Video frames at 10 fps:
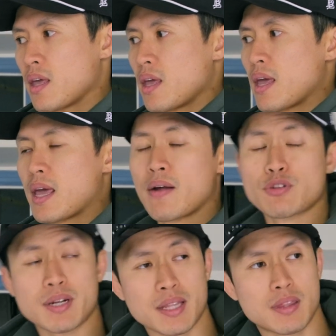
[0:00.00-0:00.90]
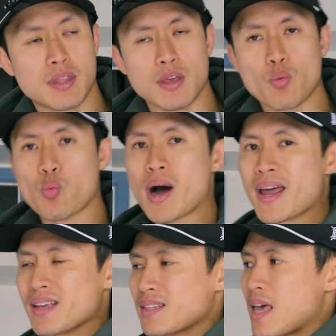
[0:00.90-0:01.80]
and I'm trying to get the
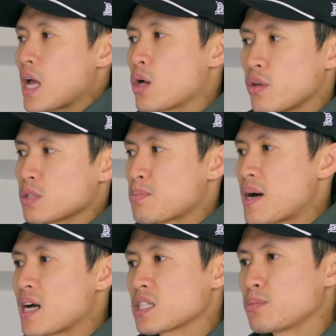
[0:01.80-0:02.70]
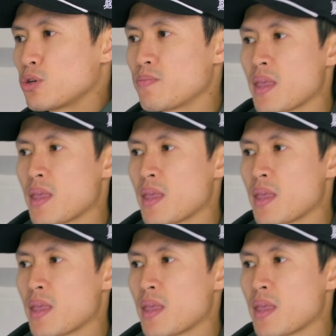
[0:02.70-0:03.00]
widest angle as possible.